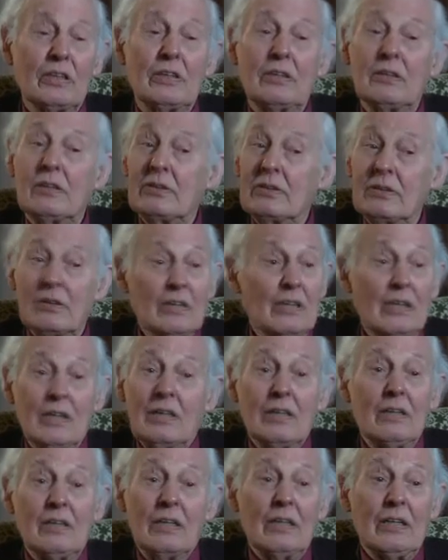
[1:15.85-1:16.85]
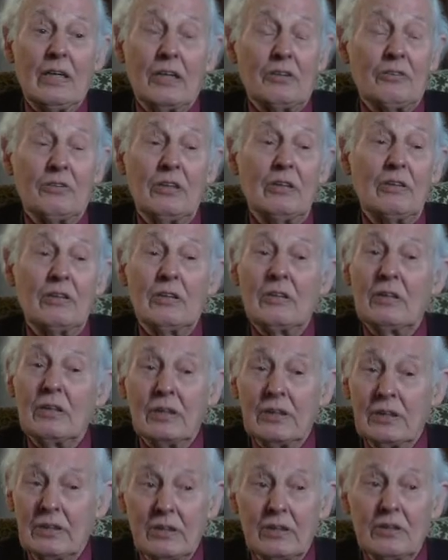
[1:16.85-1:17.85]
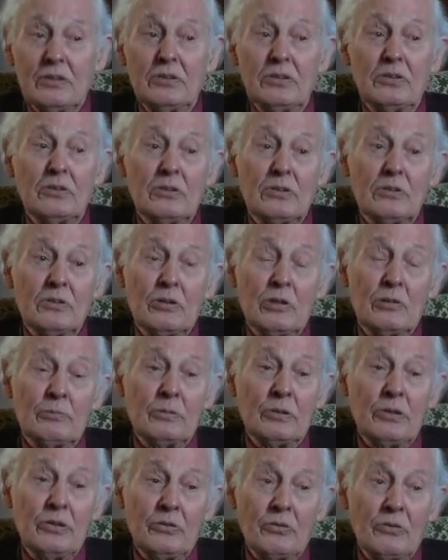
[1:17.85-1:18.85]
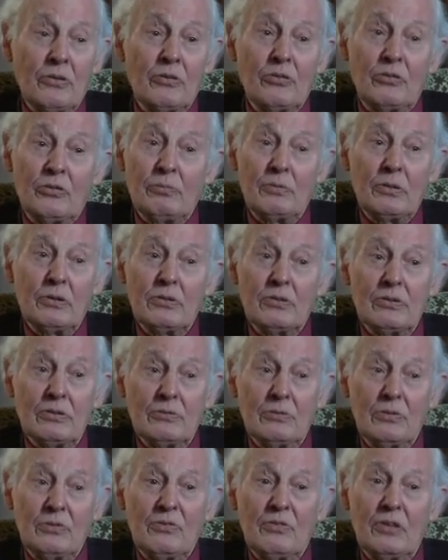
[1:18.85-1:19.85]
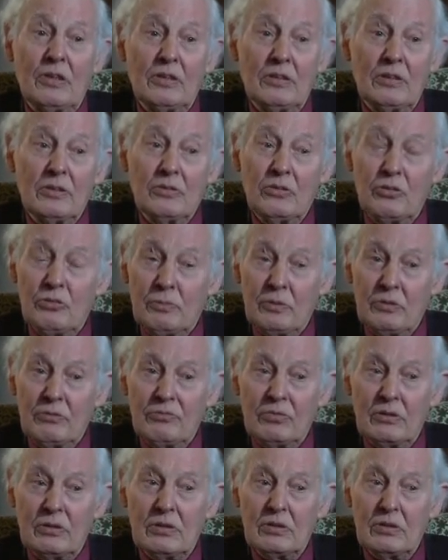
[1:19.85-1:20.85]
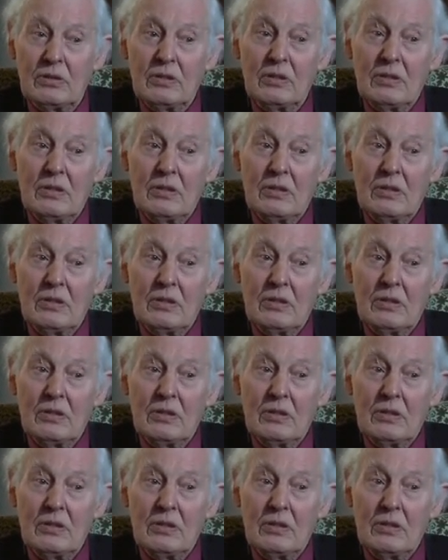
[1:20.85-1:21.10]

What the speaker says: I actually liked going on operations because it was flying the Spitfire.